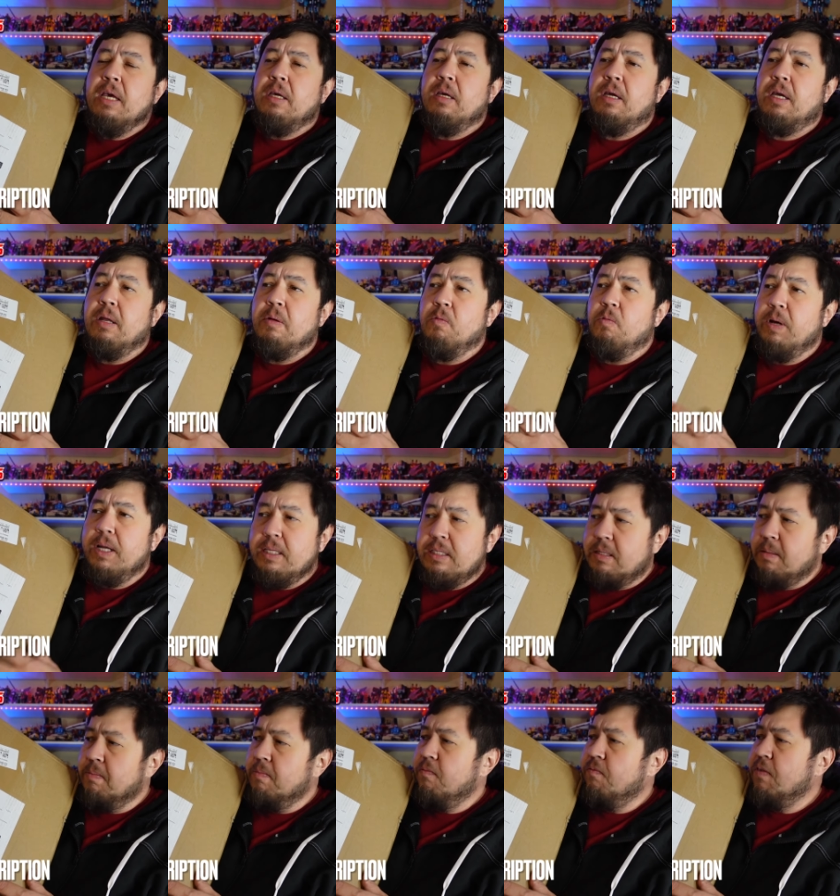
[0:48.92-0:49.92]
You can win
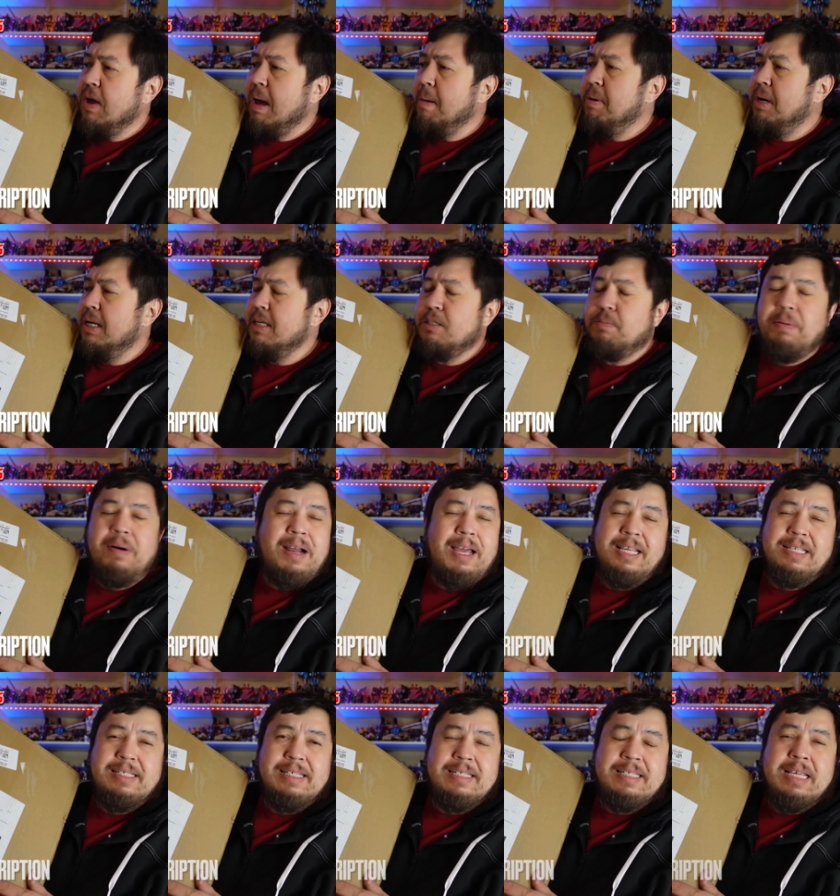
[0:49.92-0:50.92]
some fabulous
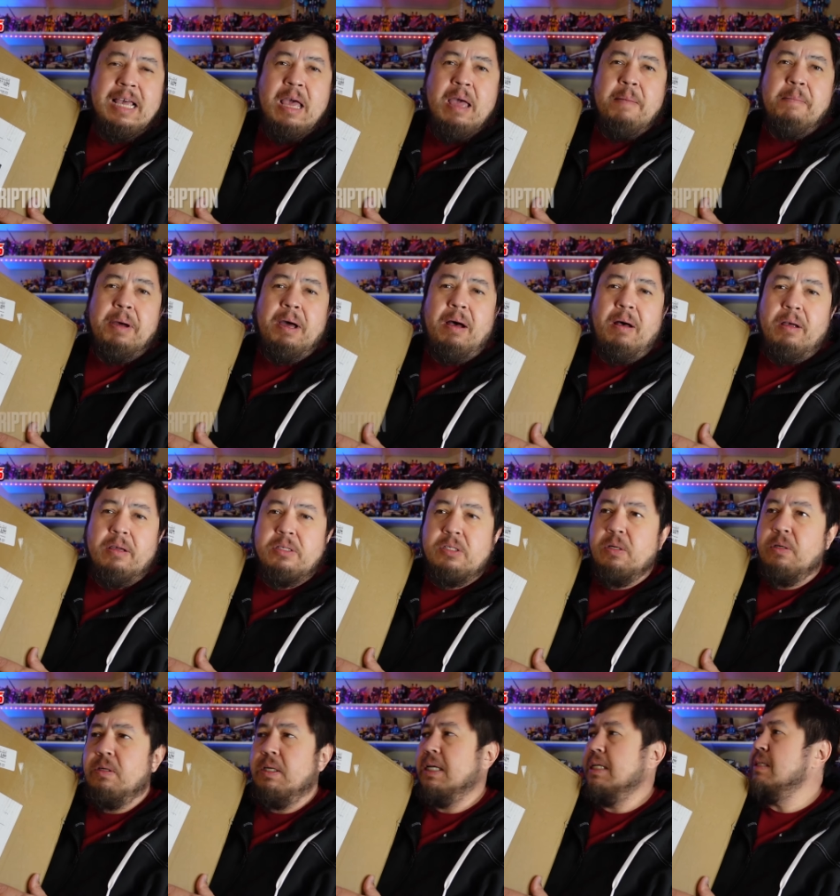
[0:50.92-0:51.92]
prizes, but also
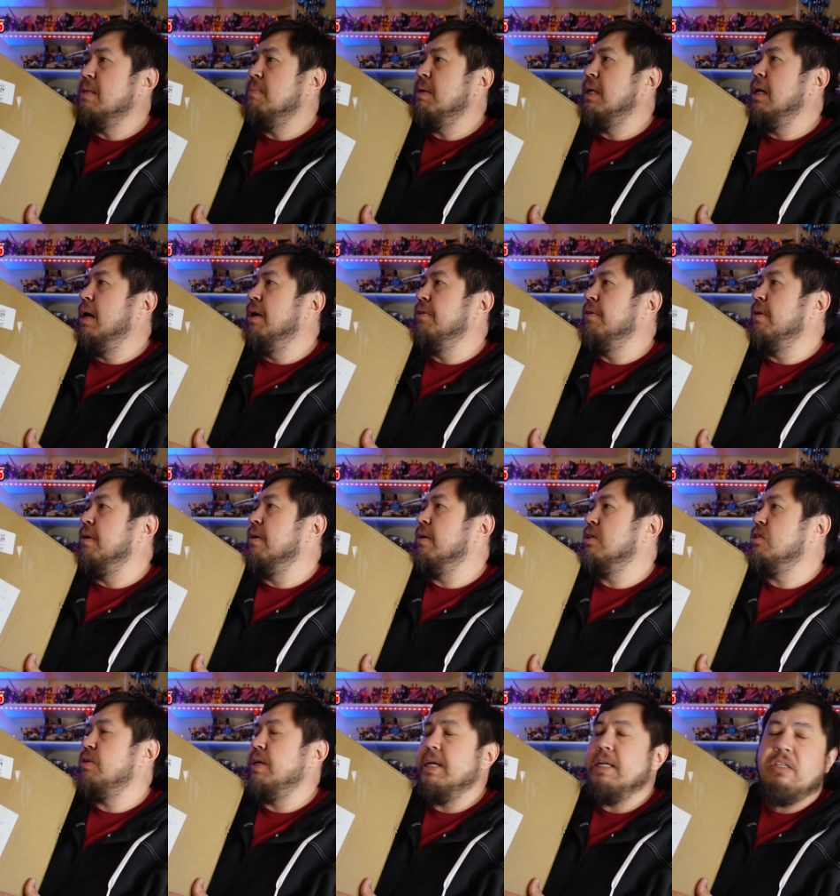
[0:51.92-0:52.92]
you get to meet other
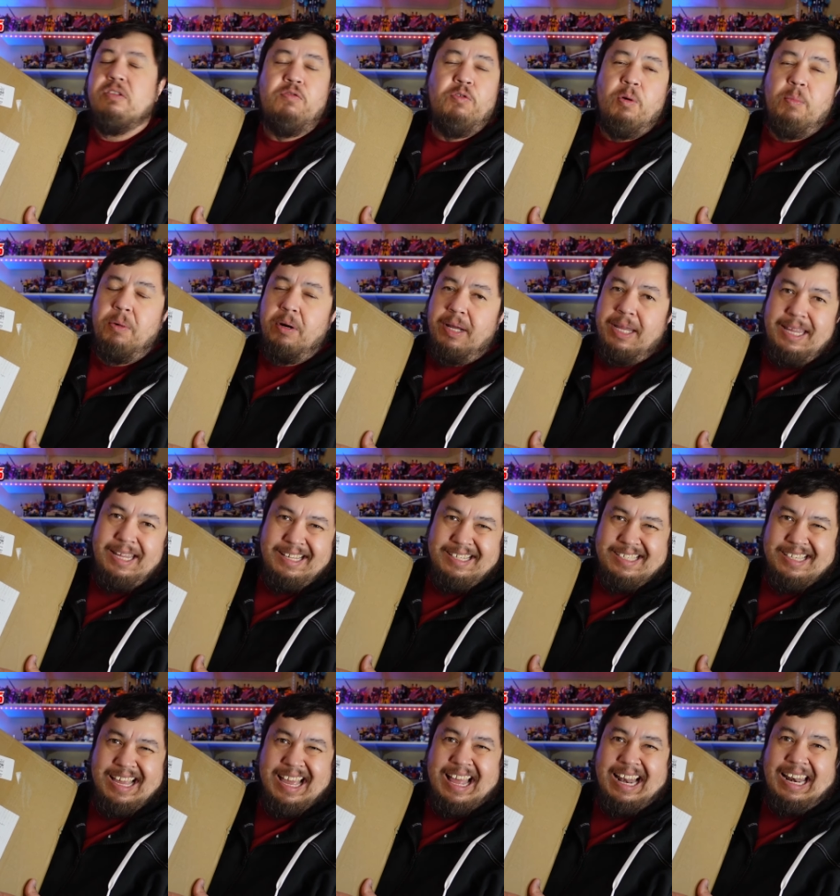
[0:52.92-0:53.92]
Transformer
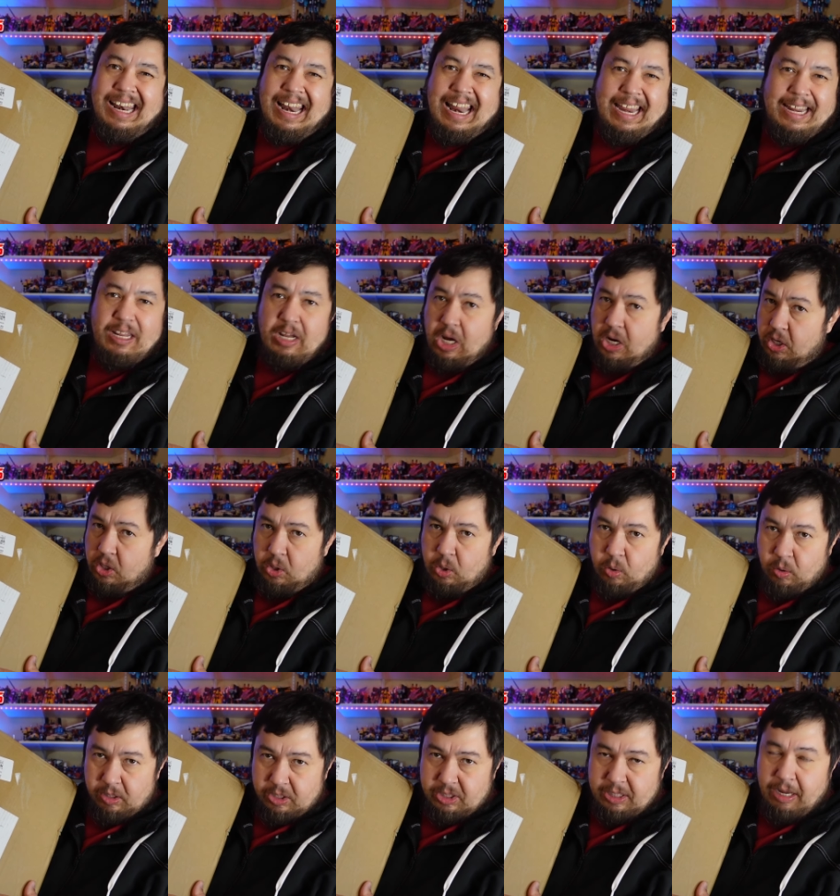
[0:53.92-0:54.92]
geeks like
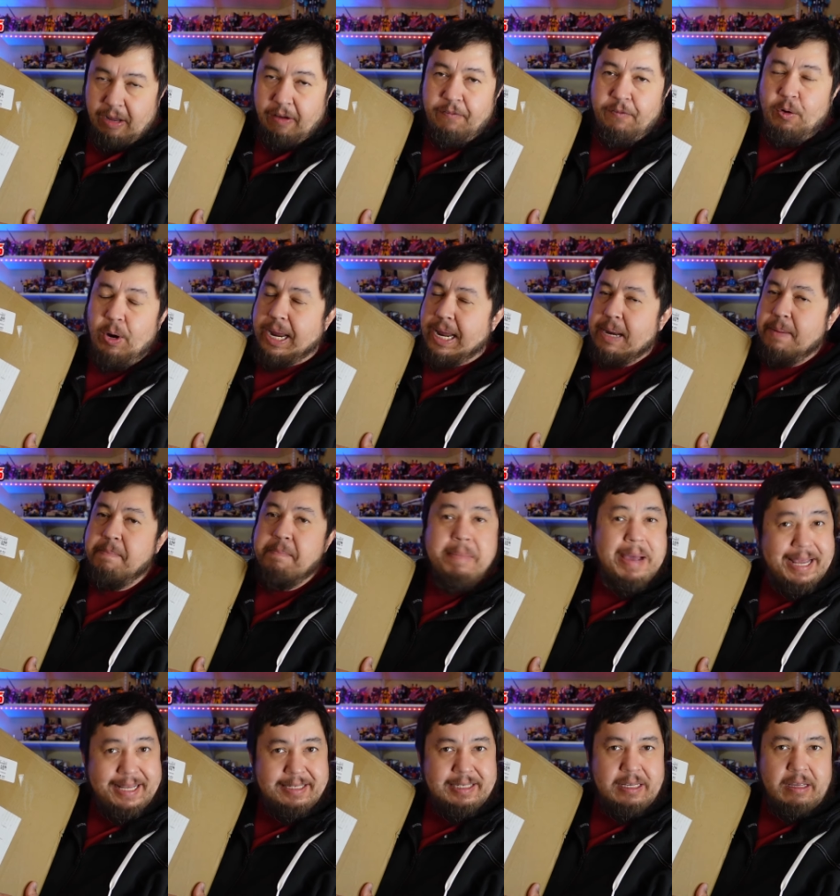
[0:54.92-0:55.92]
yourself and
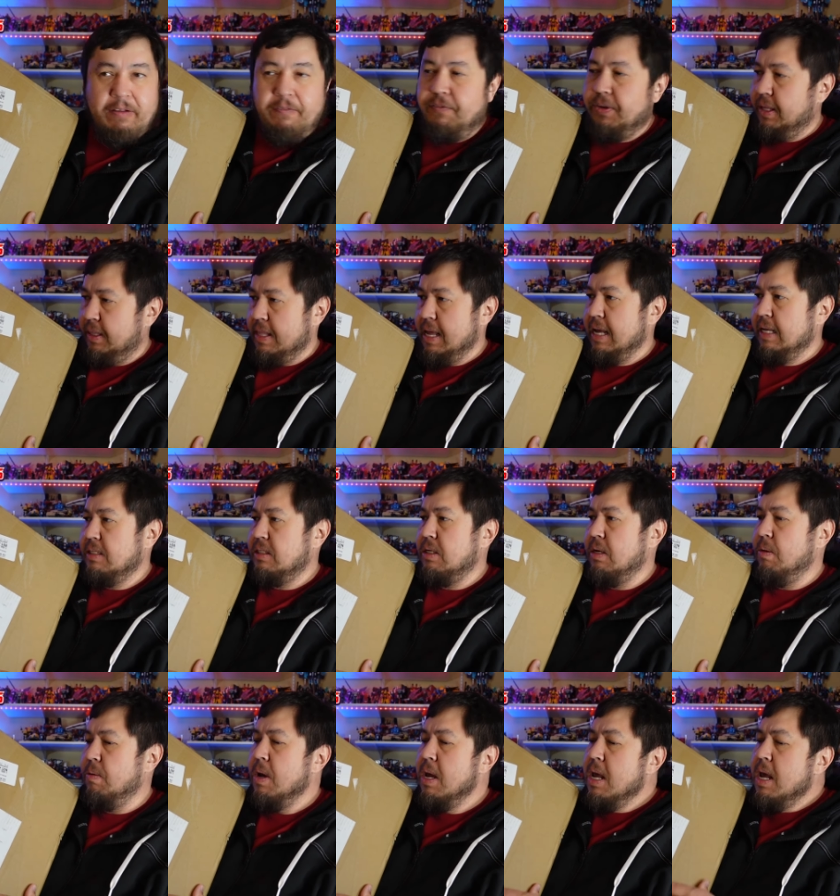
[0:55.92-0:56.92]
myself in that.
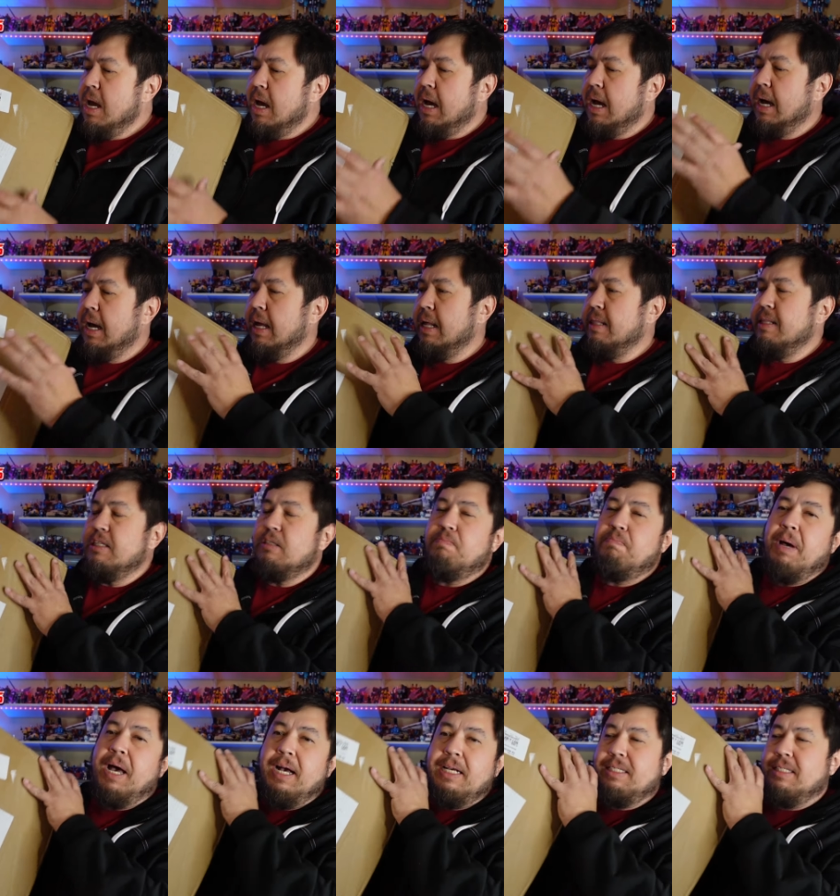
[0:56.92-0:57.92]
So uh, this
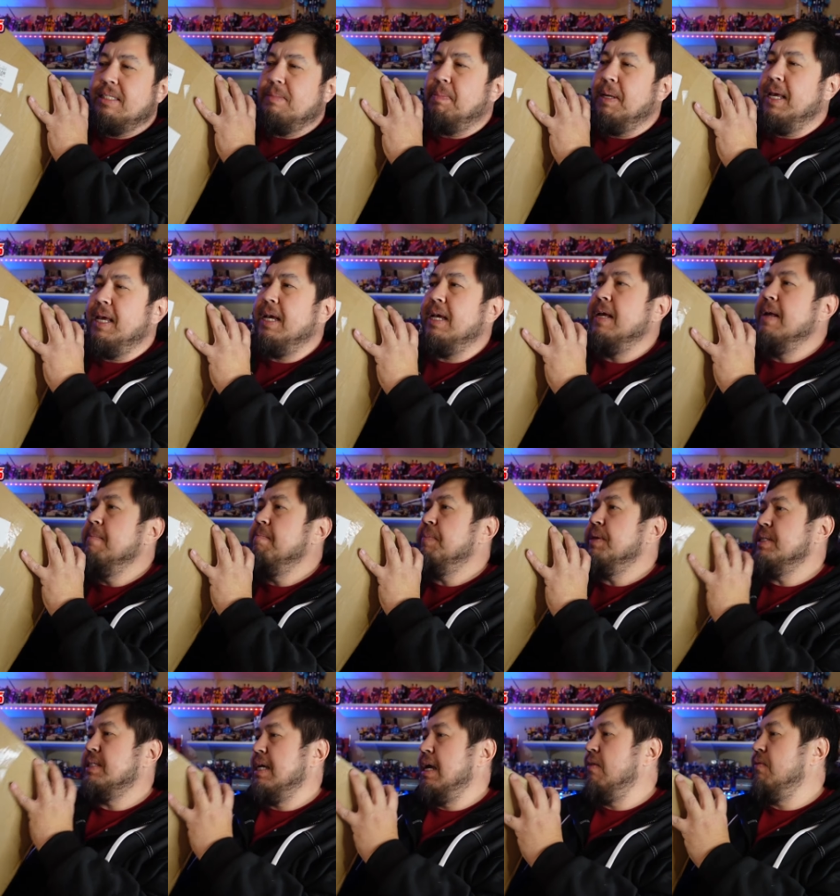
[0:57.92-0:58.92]
box is big.
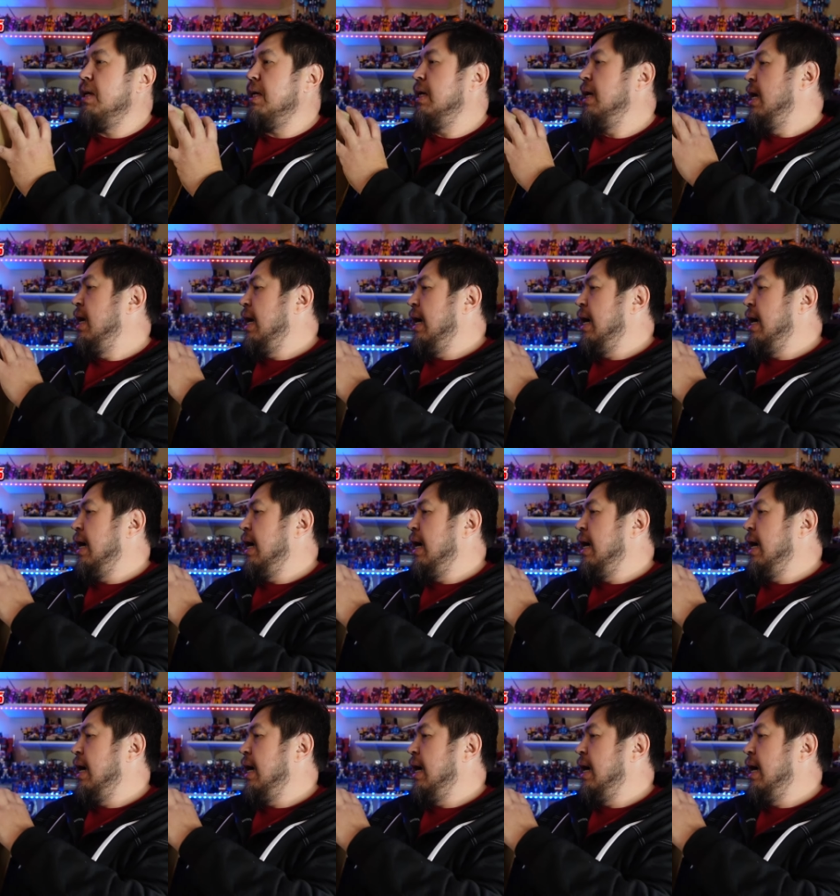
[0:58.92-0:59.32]
It's heavy.